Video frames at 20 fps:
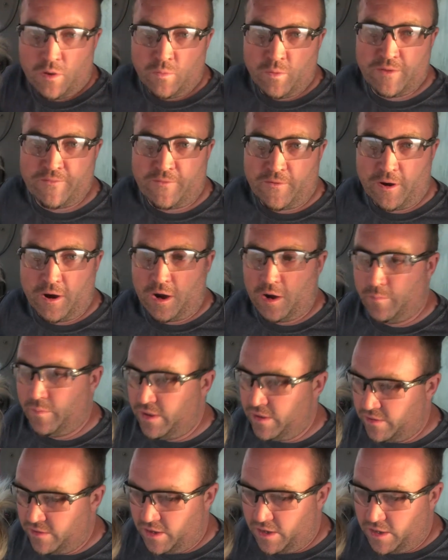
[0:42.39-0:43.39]
We farm
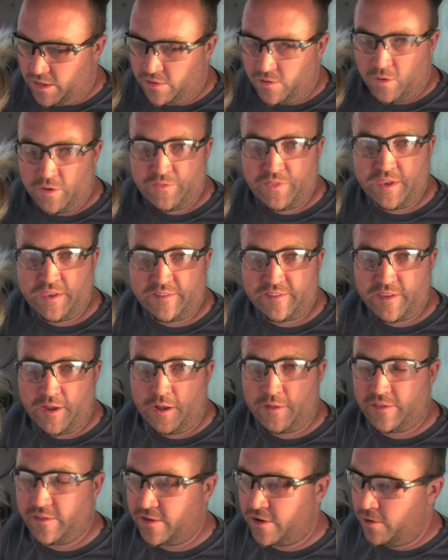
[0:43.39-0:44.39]
in northeast
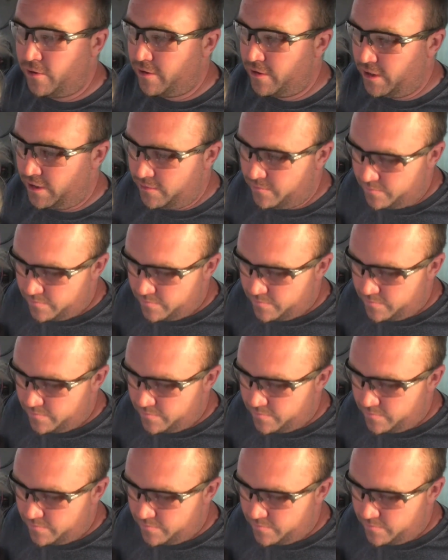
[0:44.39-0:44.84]
South Dakota,